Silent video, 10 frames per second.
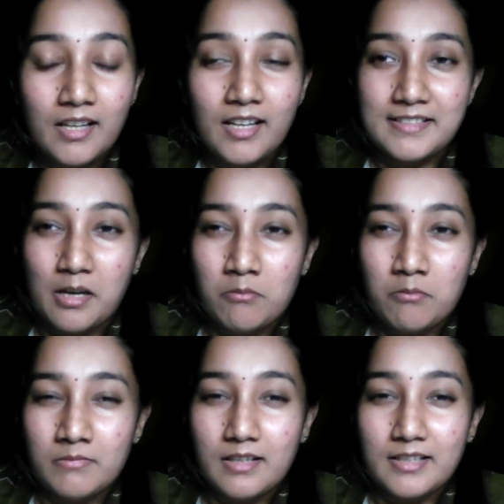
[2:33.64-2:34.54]
some
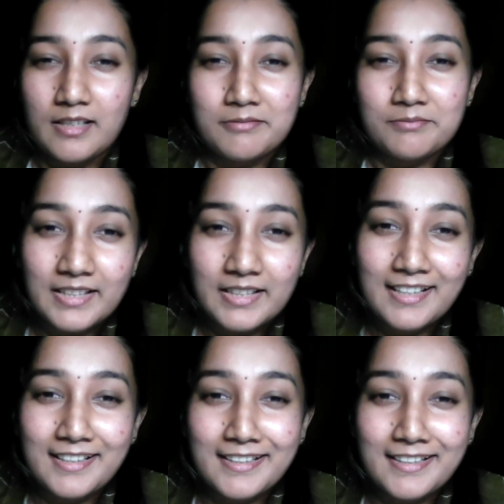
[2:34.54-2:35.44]

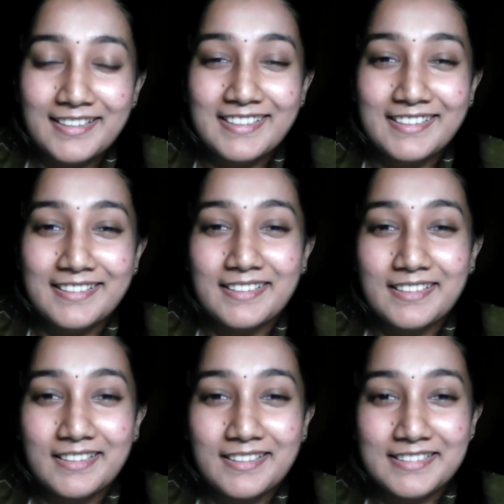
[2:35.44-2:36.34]

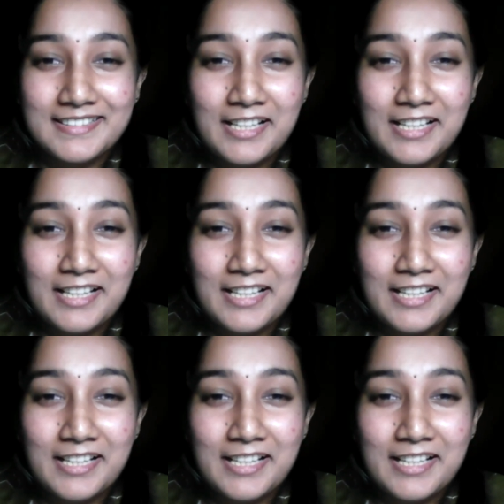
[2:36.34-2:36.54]
say,